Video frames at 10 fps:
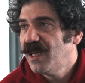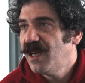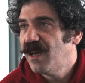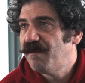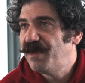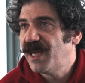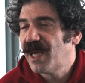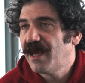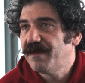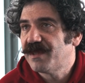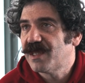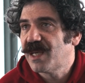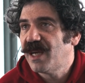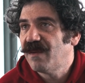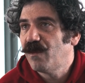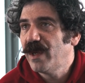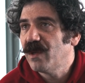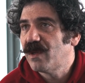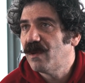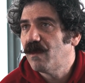of being able to kind of
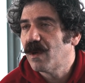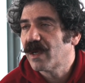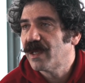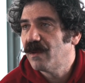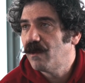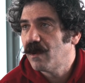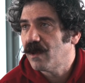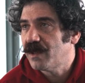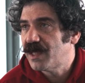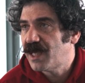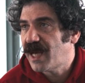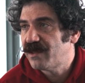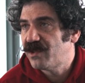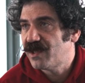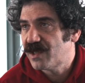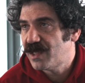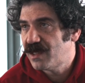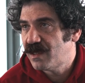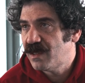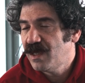wield the work in the world, and not just
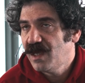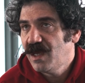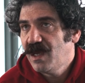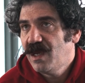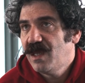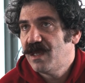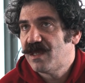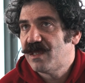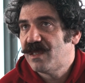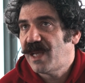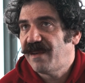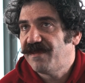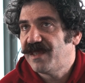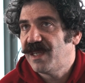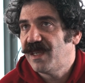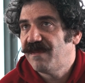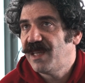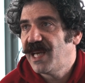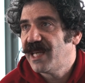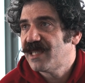in the safety of
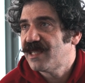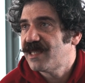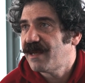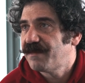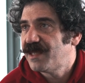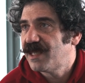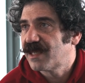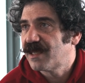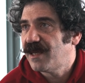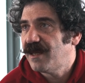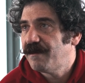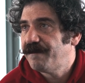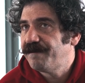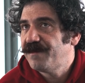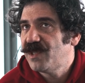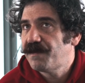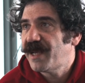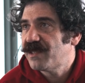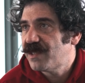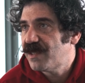the antiseptic
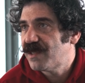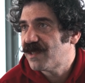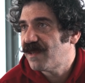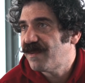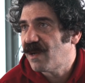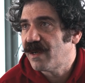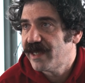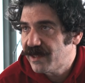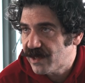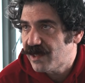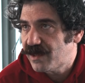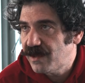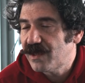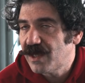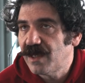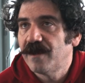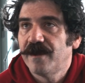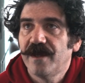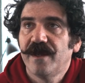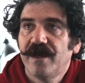spaces of an art institution.
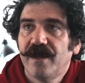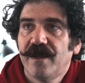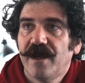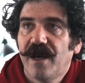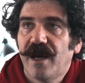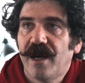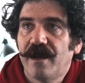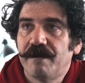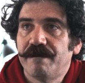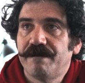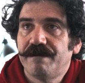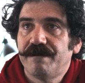And